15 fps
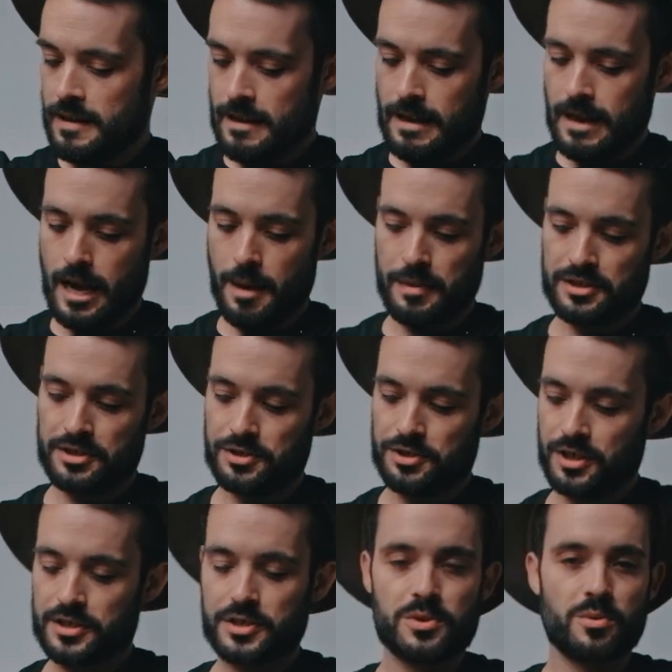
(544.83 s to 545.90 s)
It's
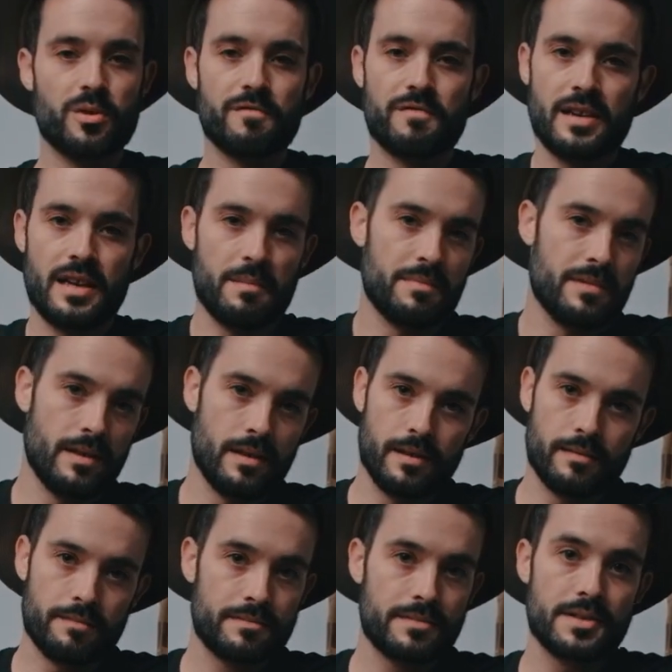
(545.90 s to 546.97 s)
just sort of an
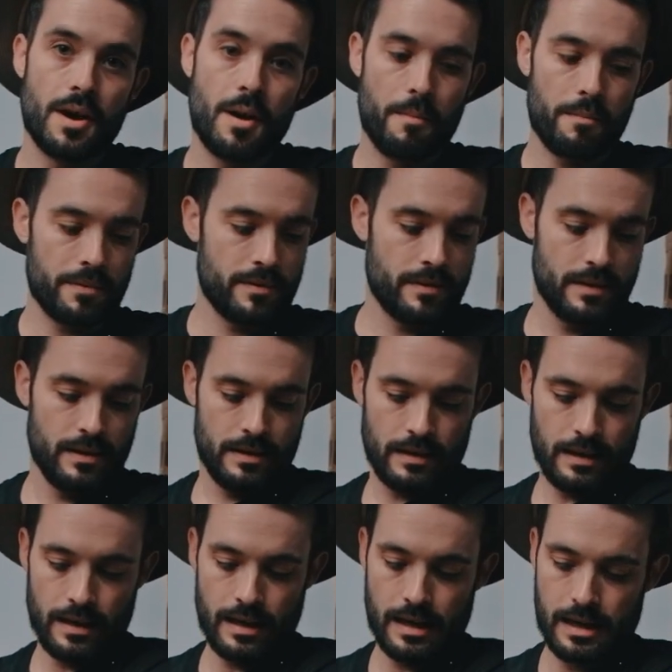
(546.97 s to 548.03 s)
empty dump.
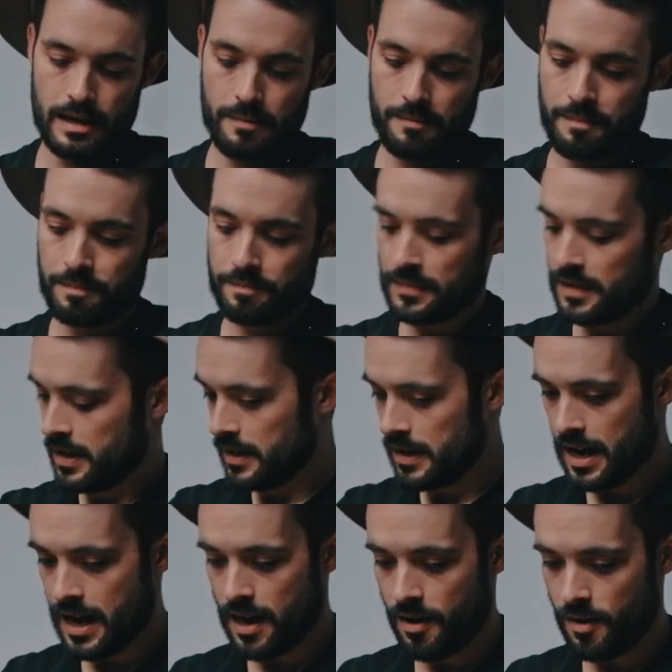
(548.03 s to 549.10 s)

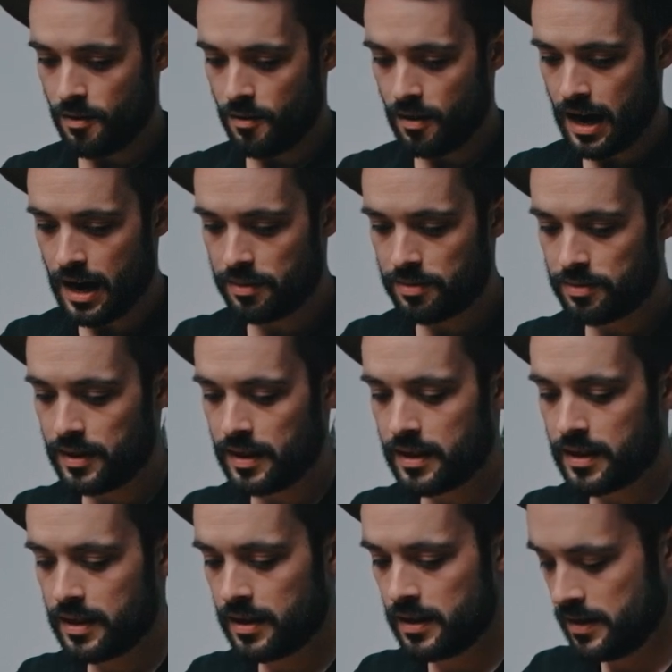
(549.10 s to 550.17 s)
Now, I
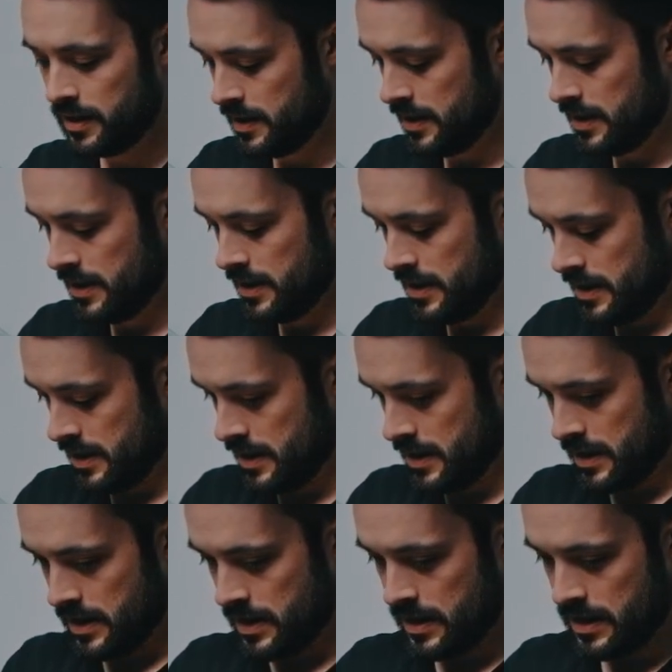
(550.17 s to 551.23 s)
think
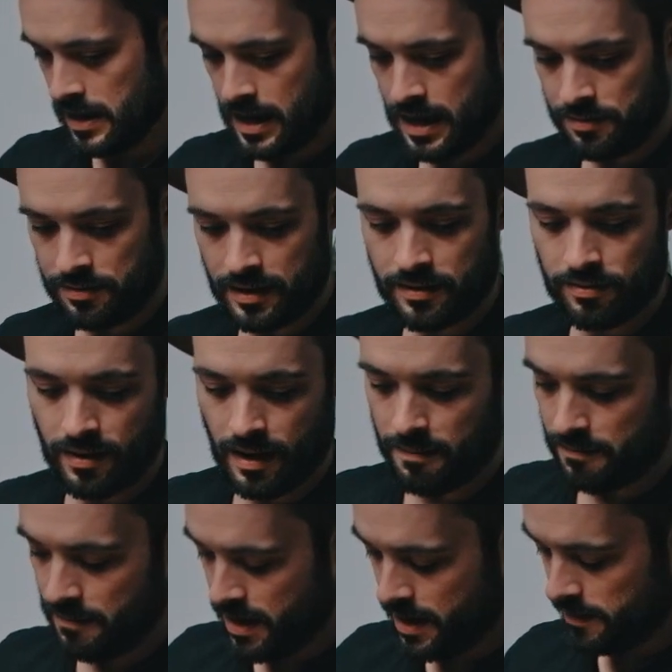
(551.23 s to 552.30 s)

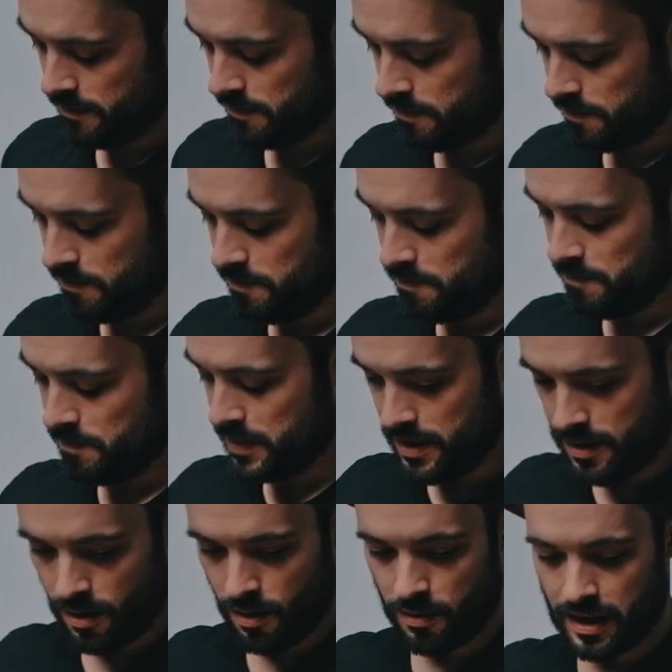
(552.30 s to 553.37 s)
that might
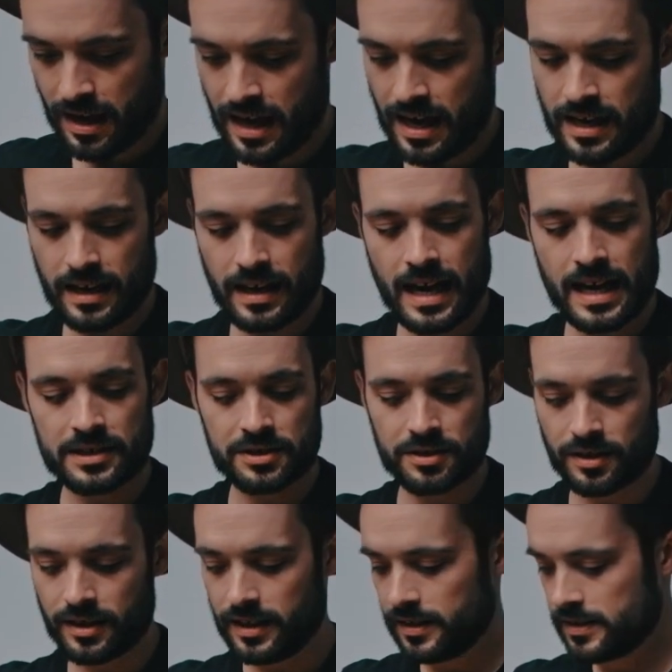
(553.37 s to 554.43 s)
be okay, and
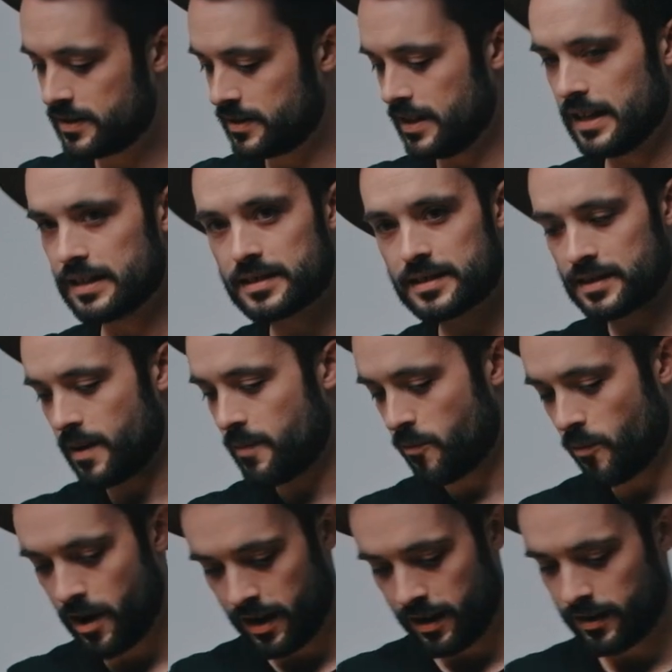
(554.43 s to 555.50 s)
actually, in
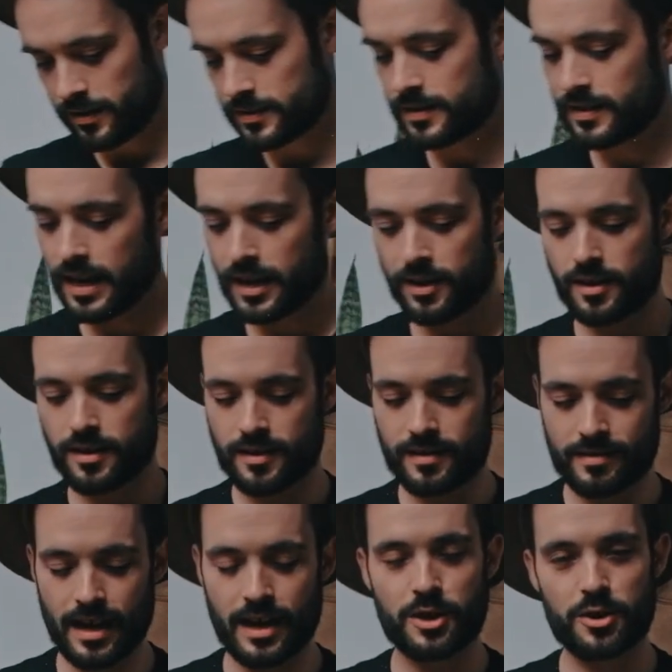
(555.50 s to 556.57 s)
some ways,
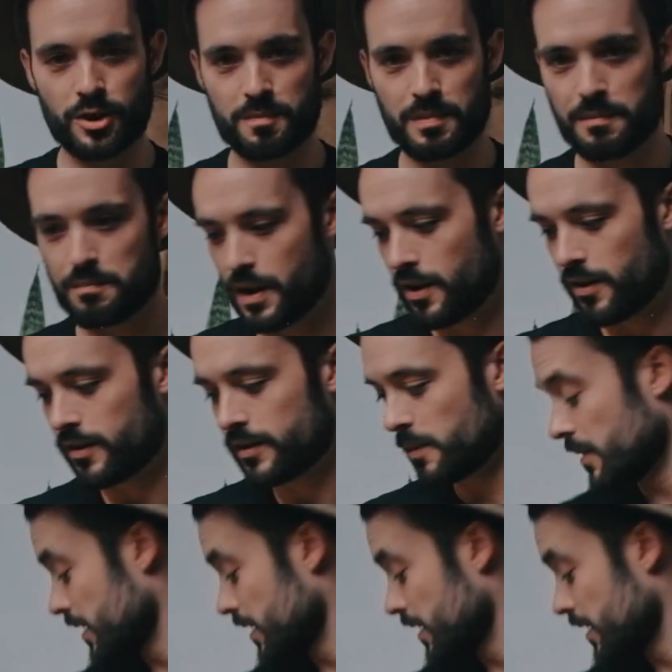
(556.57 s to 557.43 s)
that could be better, and let me